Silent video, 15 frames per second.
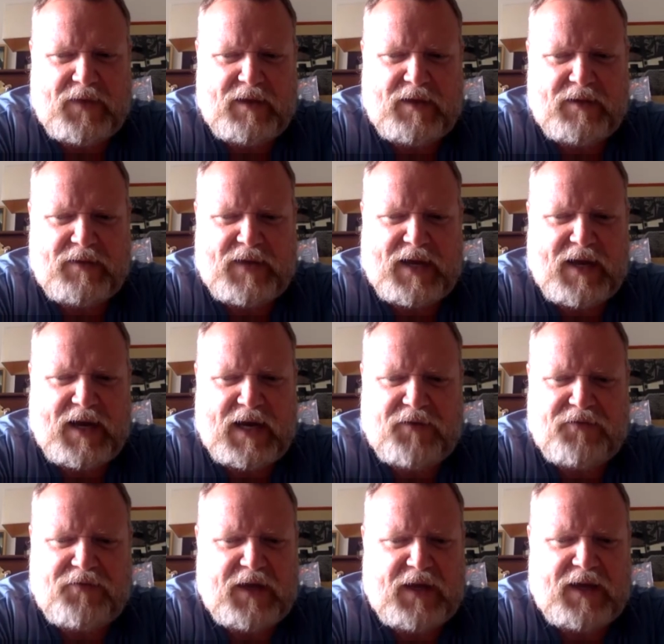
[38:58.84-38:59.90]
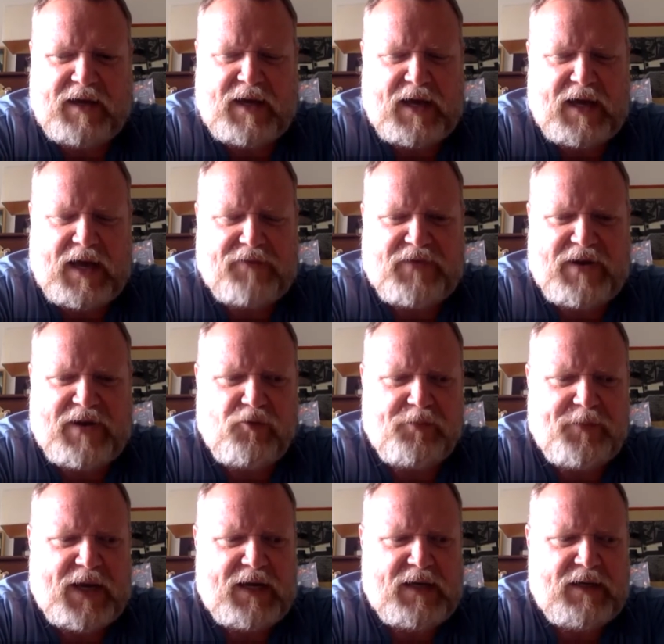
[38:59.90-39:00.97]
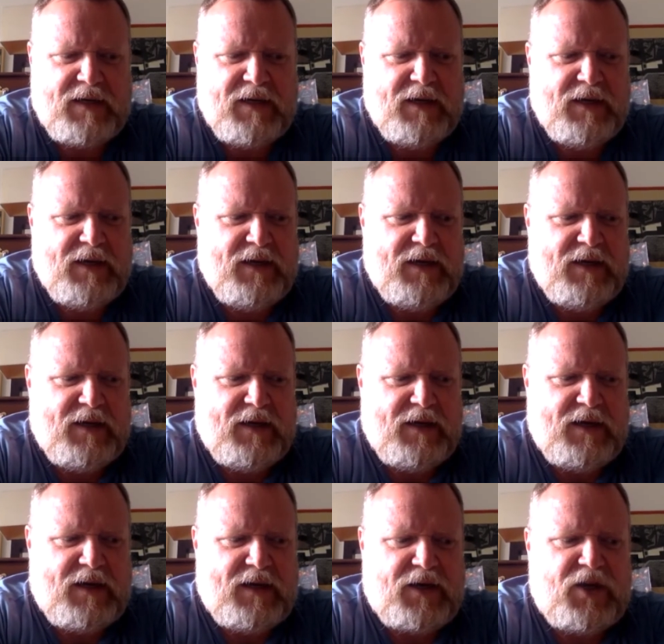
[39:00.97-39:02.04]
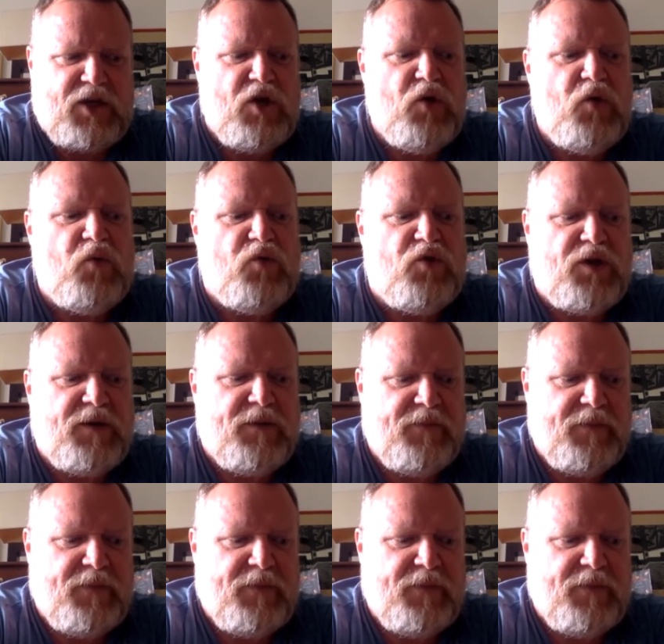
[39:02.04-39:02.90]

that kind of thing, I've never been a huge